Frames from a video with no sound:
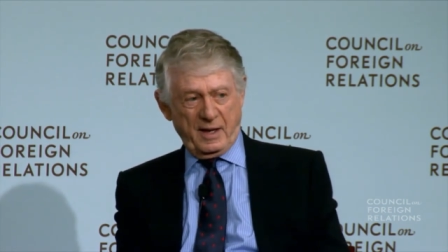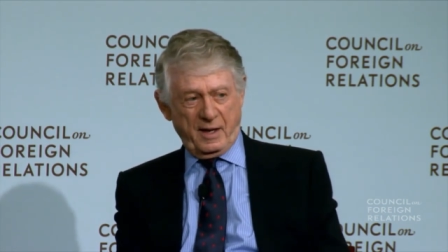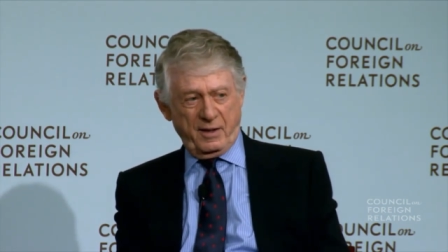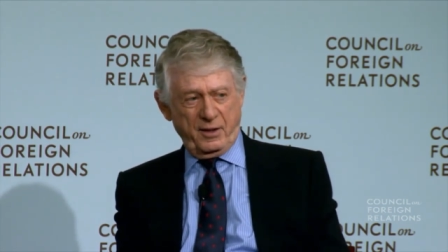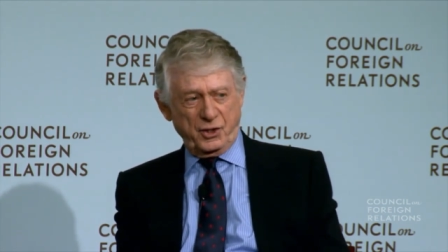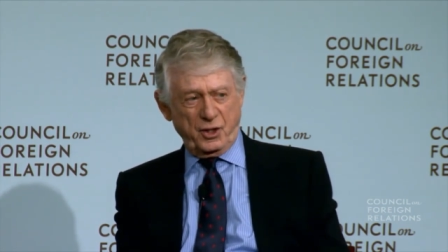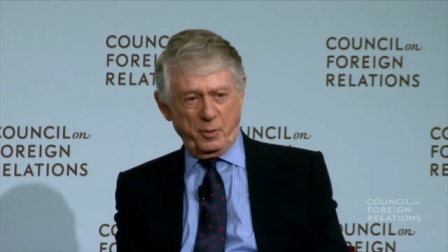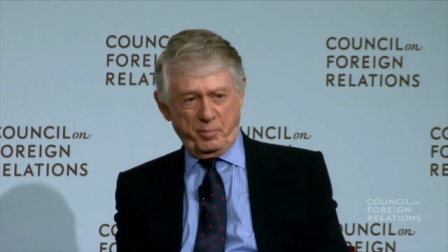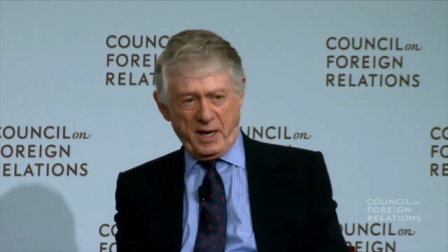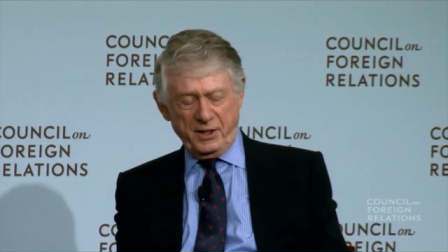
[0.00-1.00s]
And this
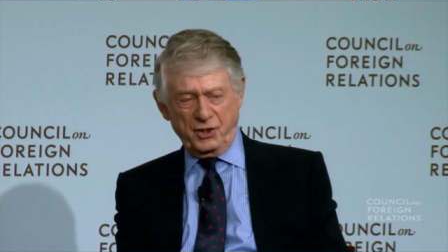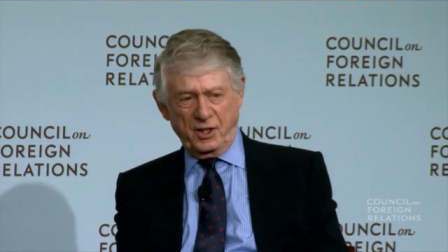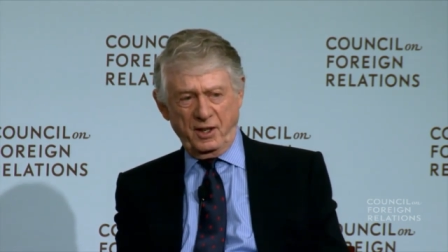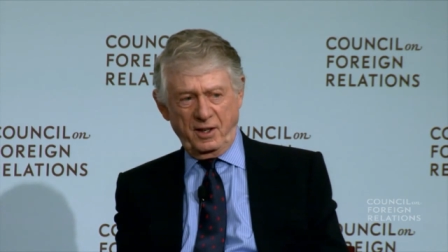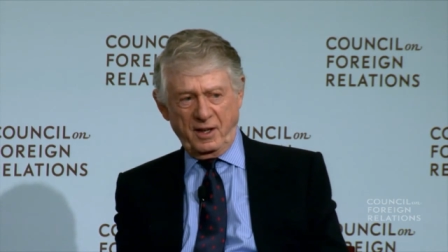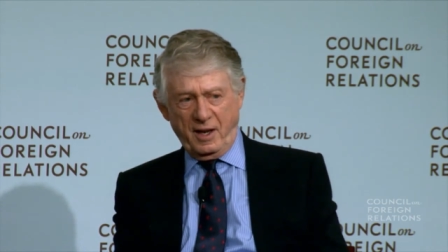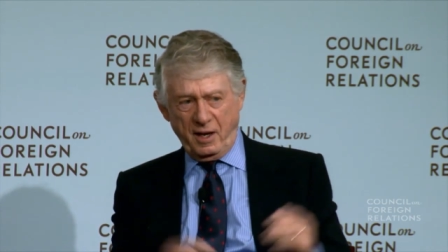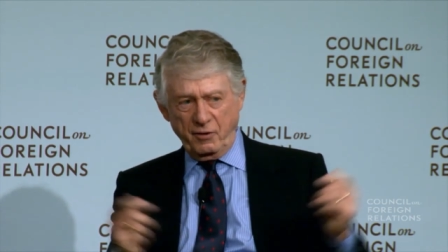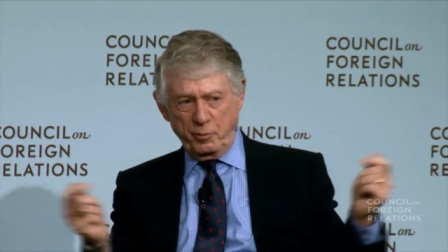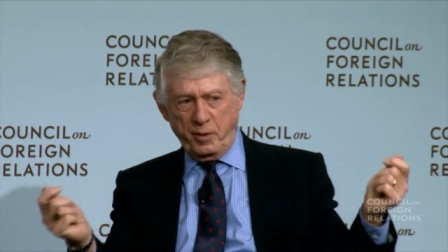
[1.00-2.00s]
capacity to
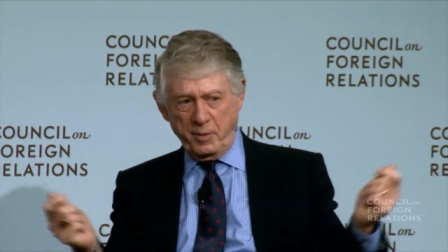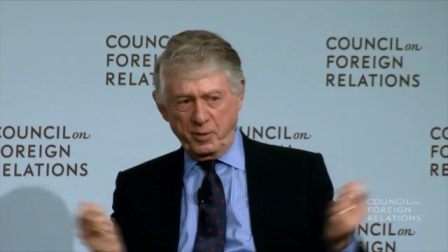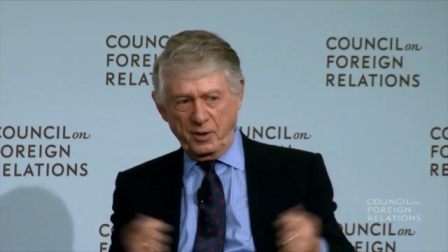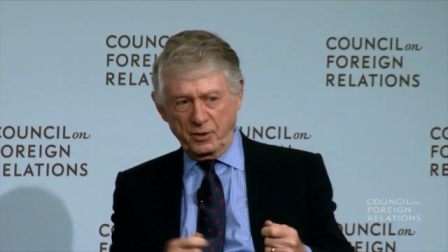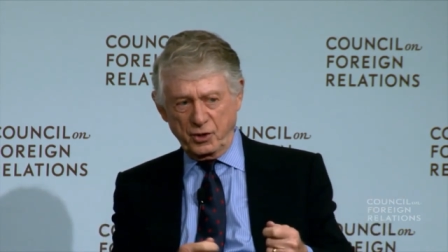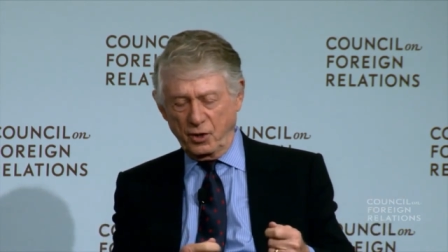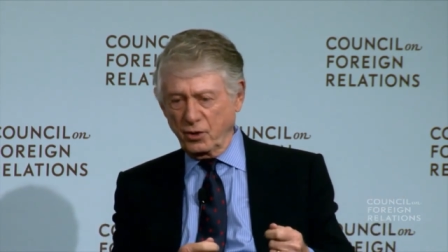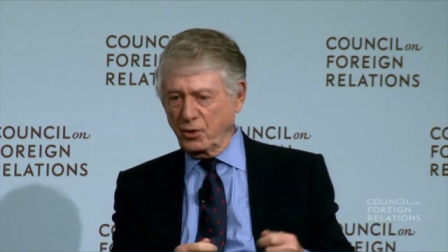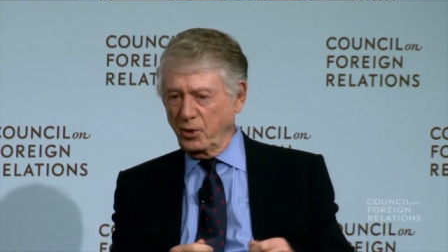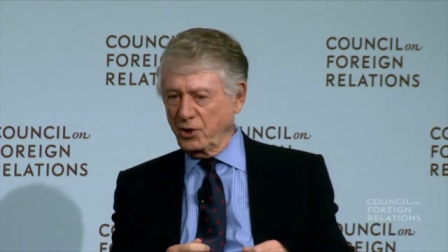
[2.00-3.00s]
have people
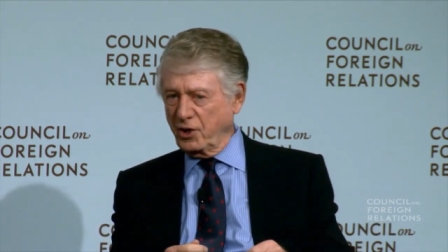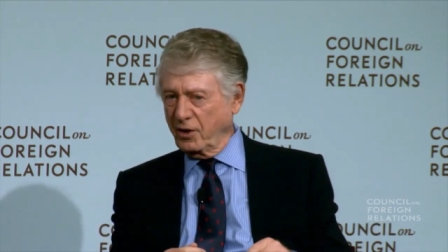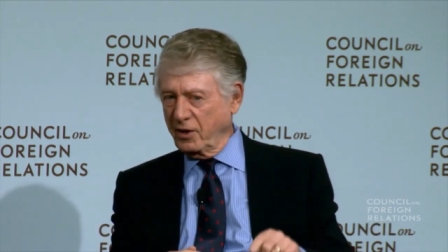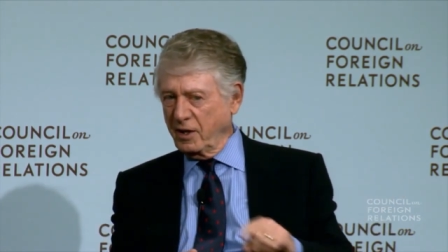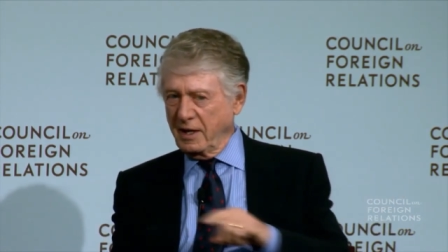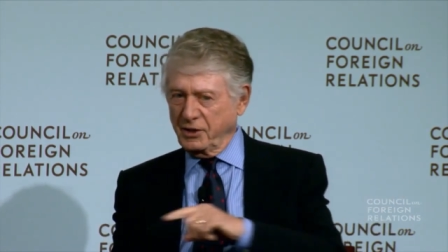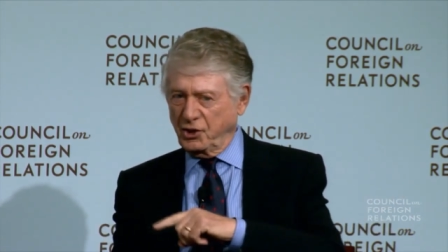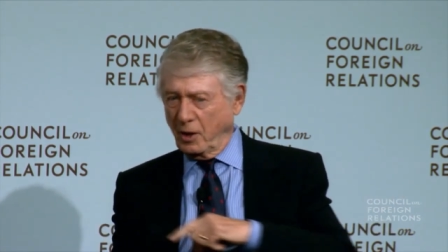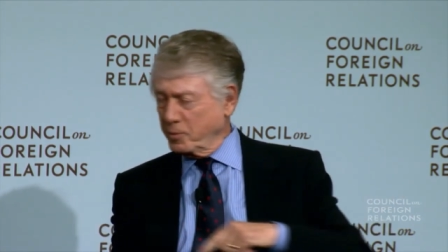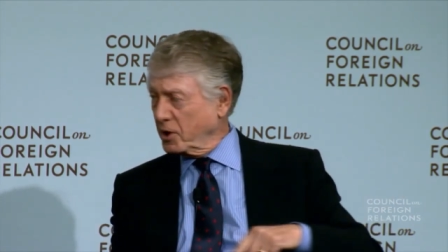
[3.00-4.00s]
talk to each other,
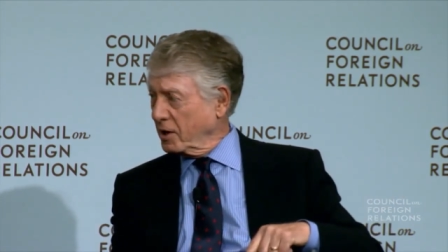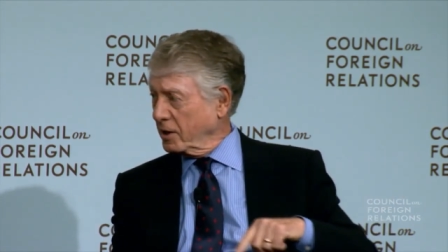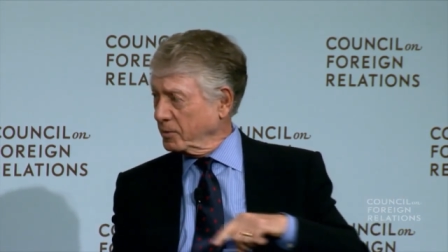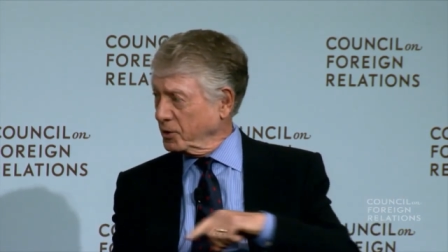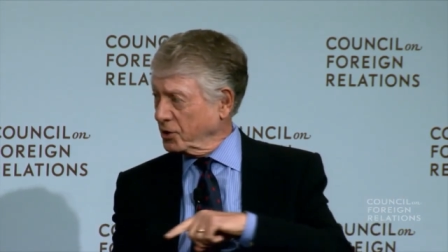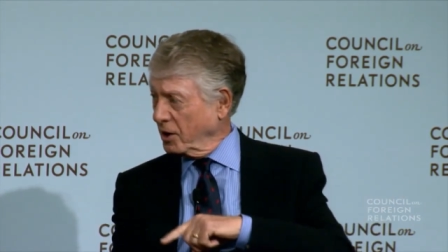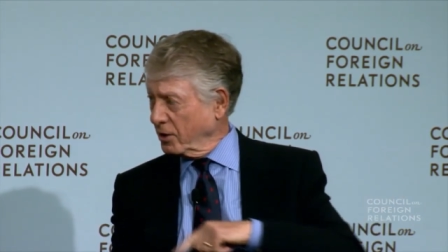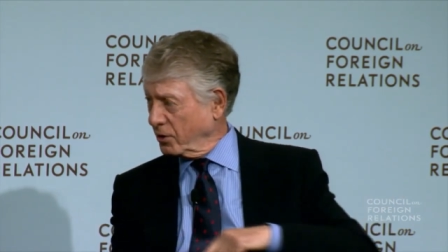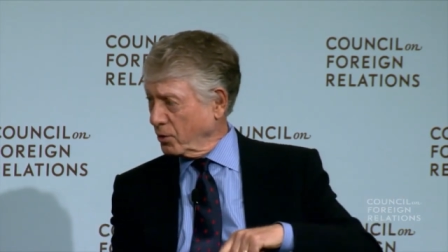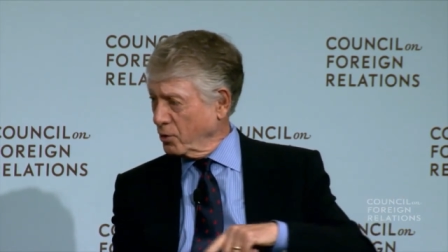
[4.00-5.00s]
sometimes
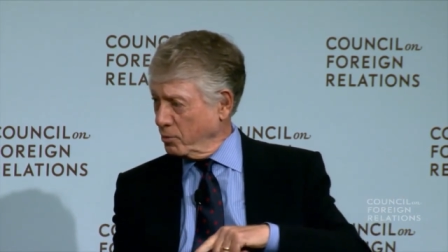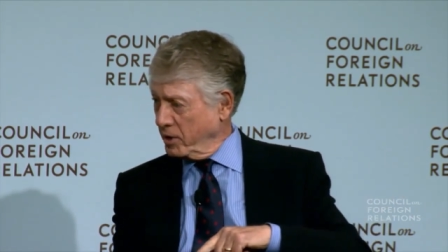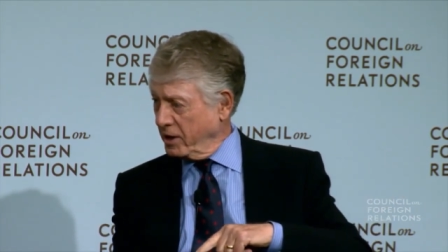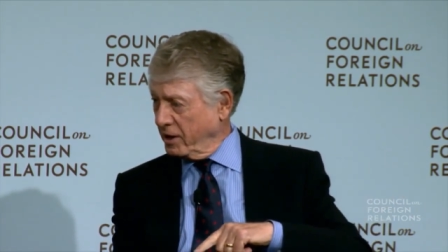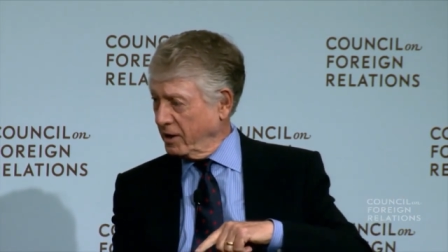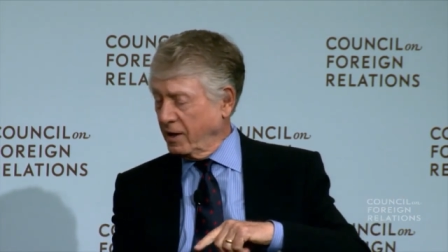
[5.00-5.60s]
through me